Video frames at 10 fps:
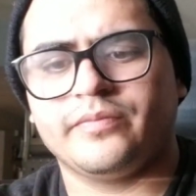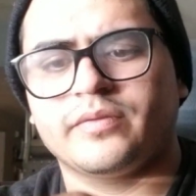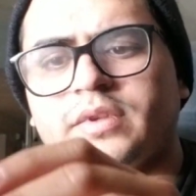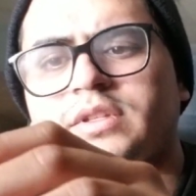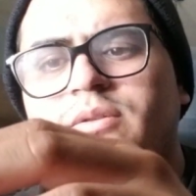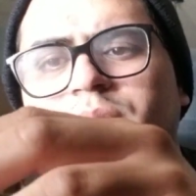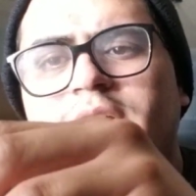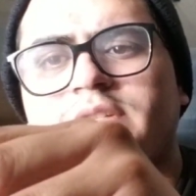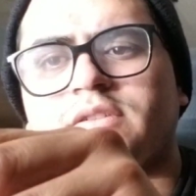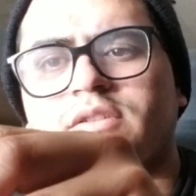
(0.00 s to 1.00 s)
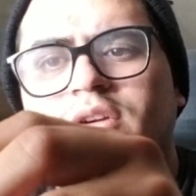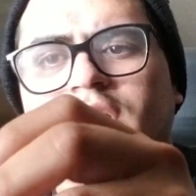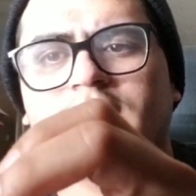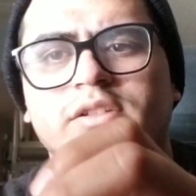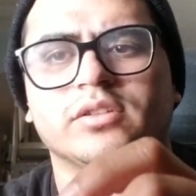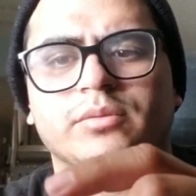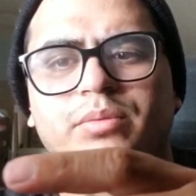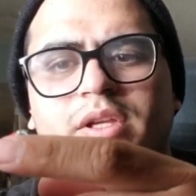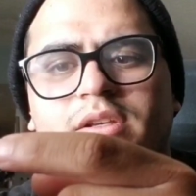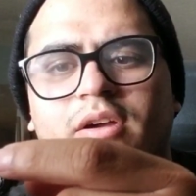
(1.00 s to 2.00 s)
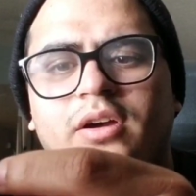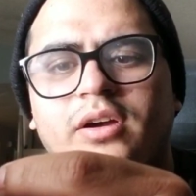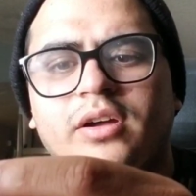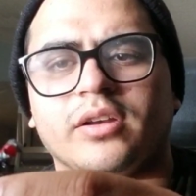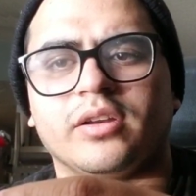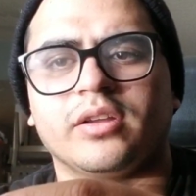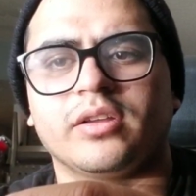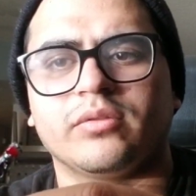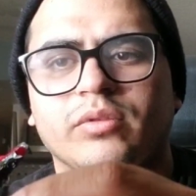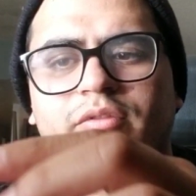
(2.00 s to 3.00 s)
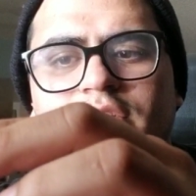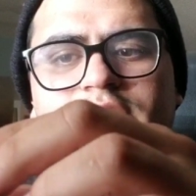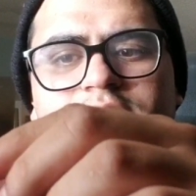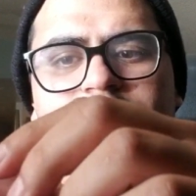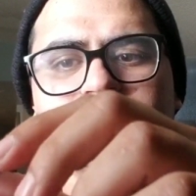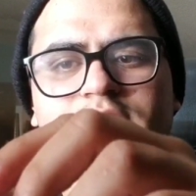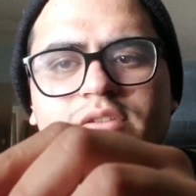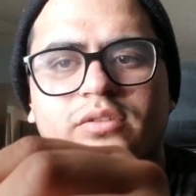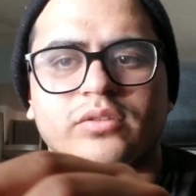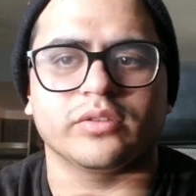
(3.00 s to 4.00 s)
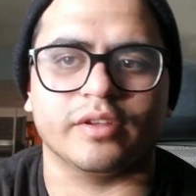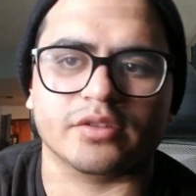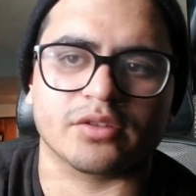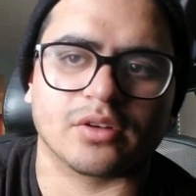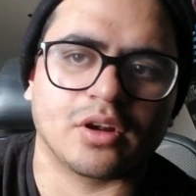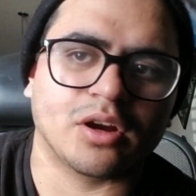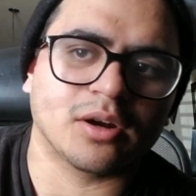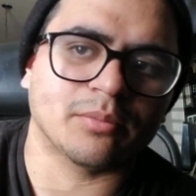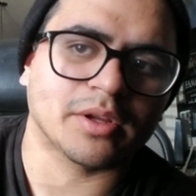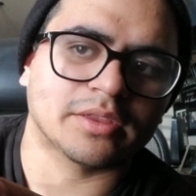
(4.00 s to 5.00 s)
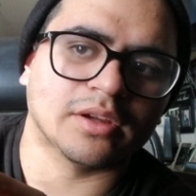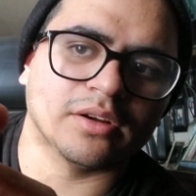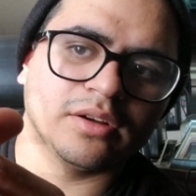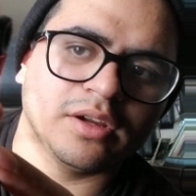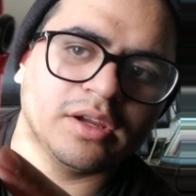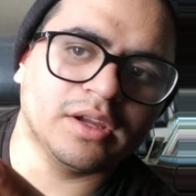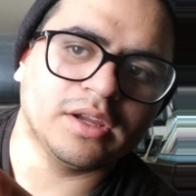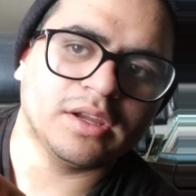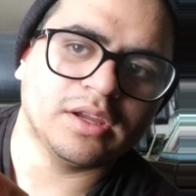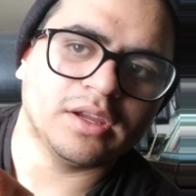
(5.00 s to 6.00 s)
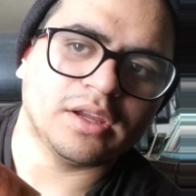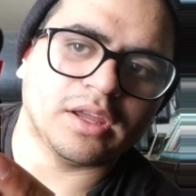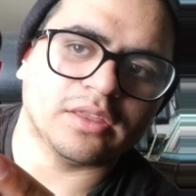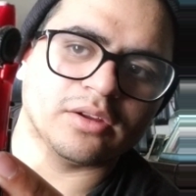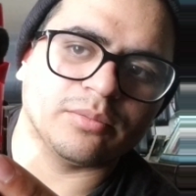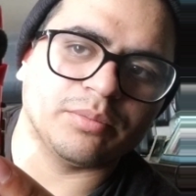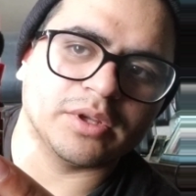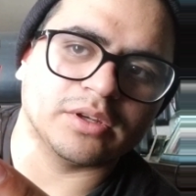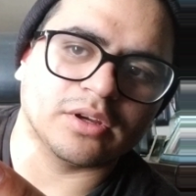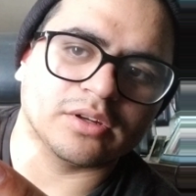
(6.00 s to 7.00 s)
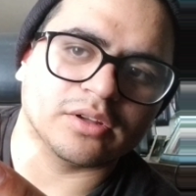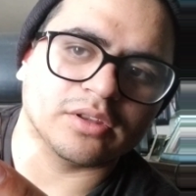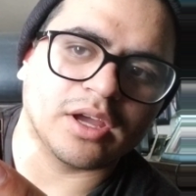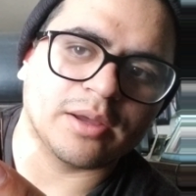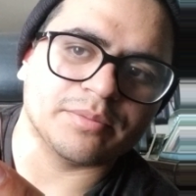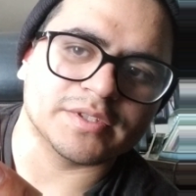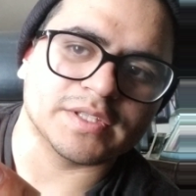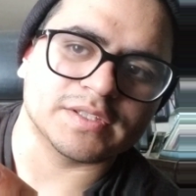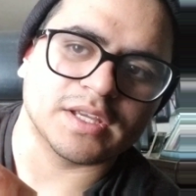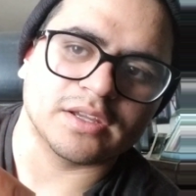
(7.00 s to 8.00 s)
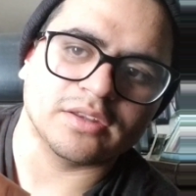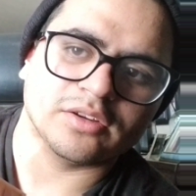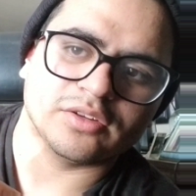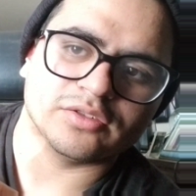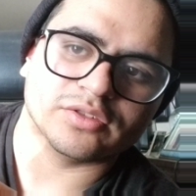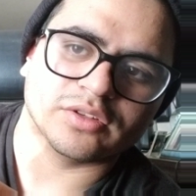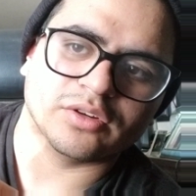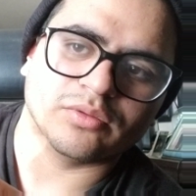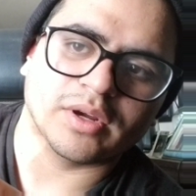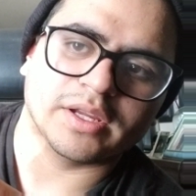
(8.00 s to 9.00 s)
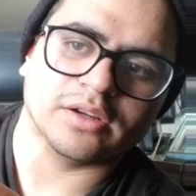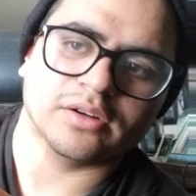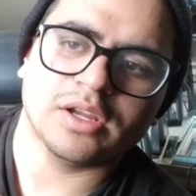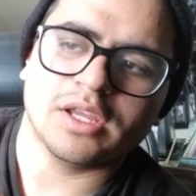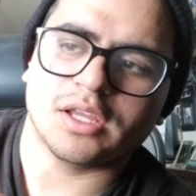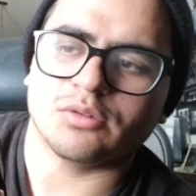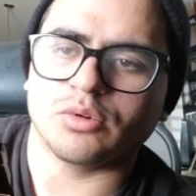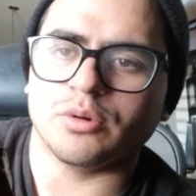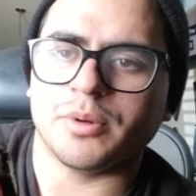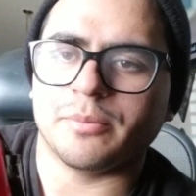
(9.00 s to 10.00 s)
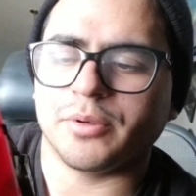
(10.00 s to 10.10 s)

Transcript: because the blasters are actually pinned on reversed. So there's her arm right there, and they're pinned on the opposite side. They usually go right here in robot